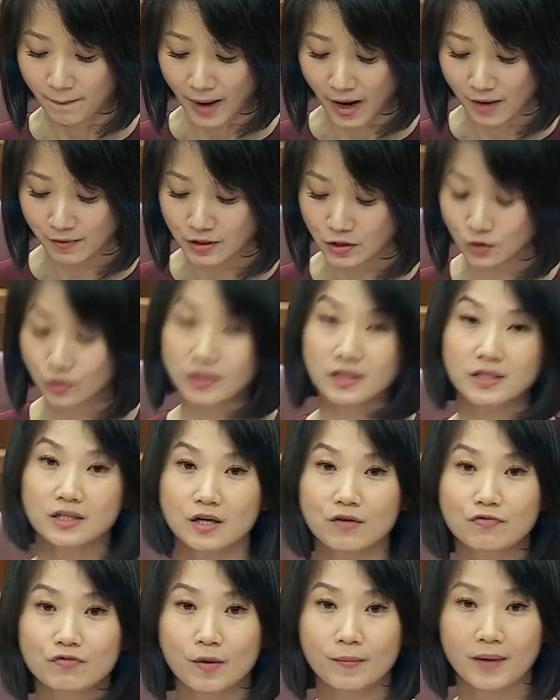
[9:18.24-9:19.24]
Parents could
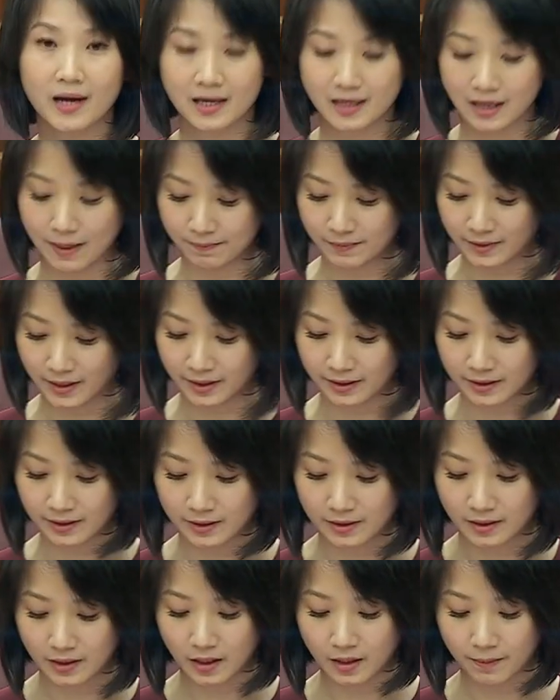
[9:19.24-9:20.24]
hear from alumni
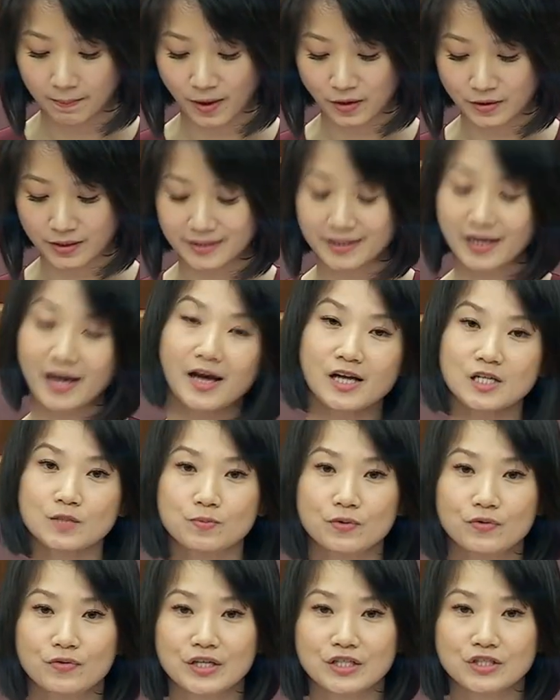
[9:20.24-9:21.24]
about their
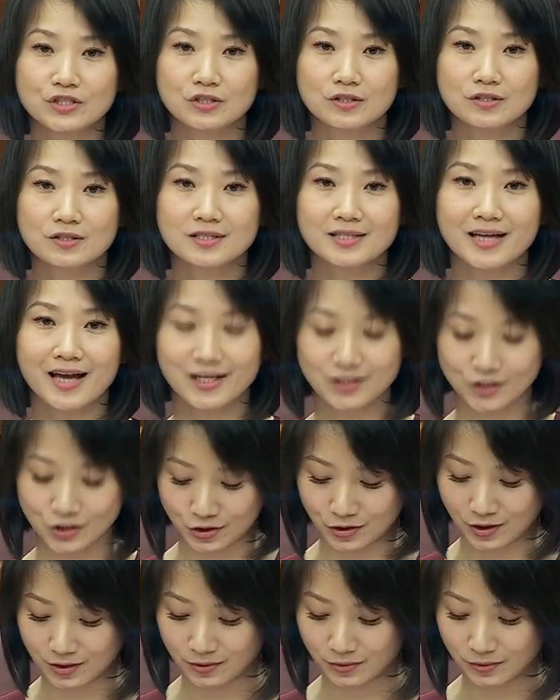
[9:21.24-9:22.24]
aspirations and
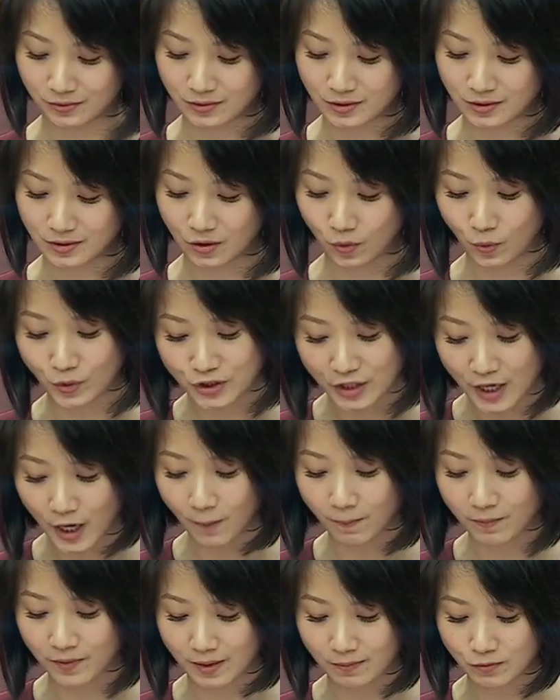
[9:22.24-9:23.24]
struggles, which
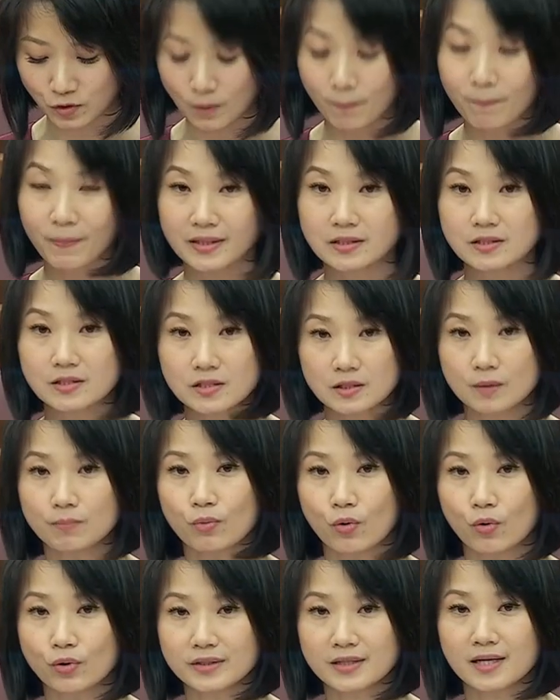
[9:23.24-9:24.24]
helped them to better
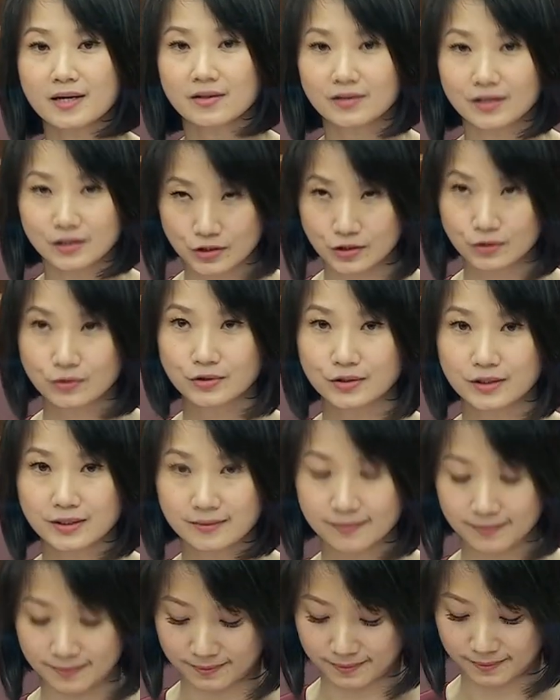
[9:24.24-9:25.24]
support their
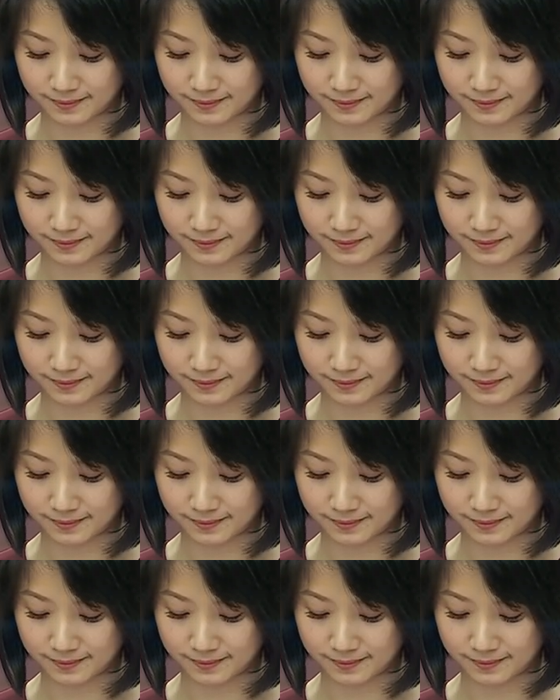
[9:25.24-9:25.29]
children.